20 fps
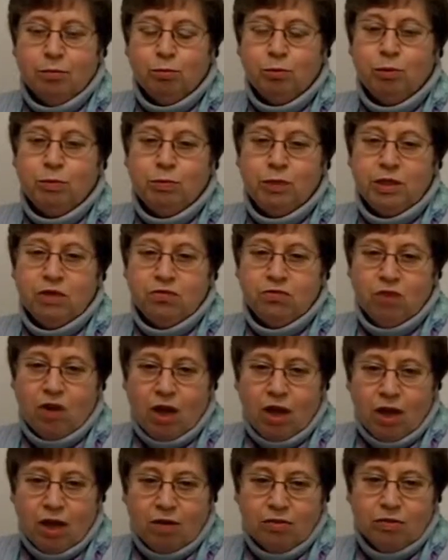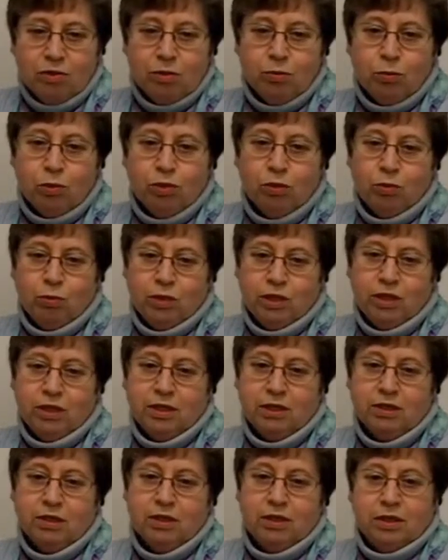would be involved and whether we could
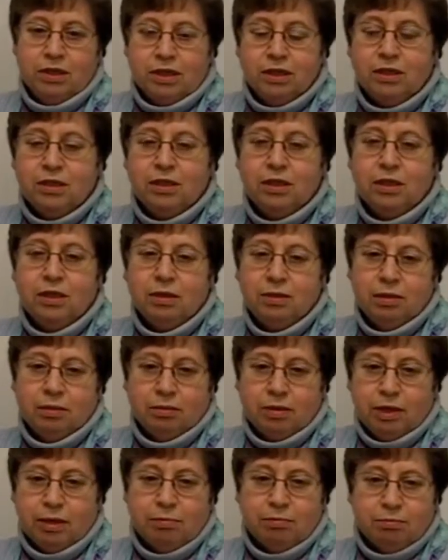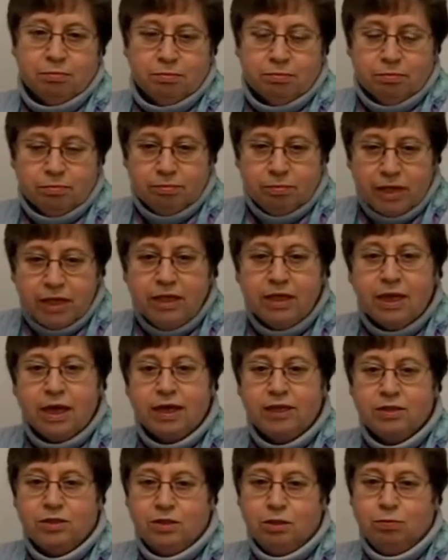get the league and, uh, and me
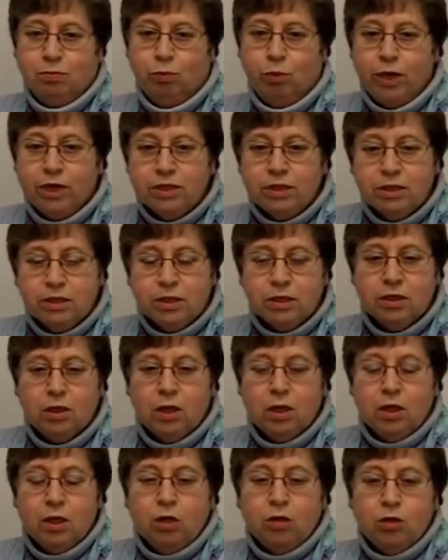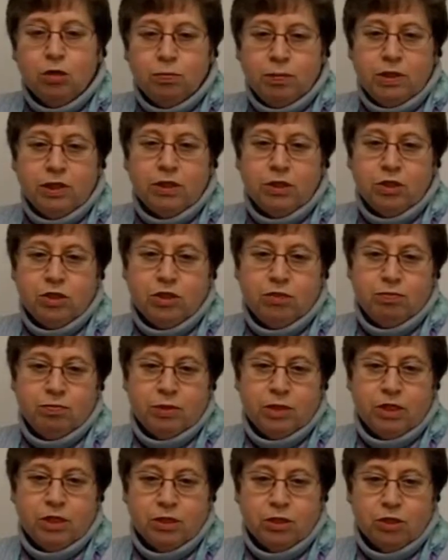as the president to be the chief
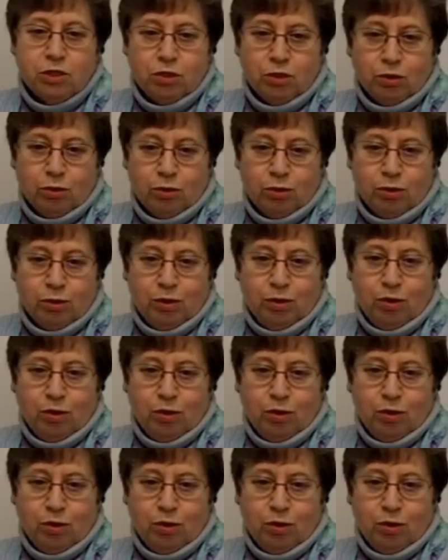petitioner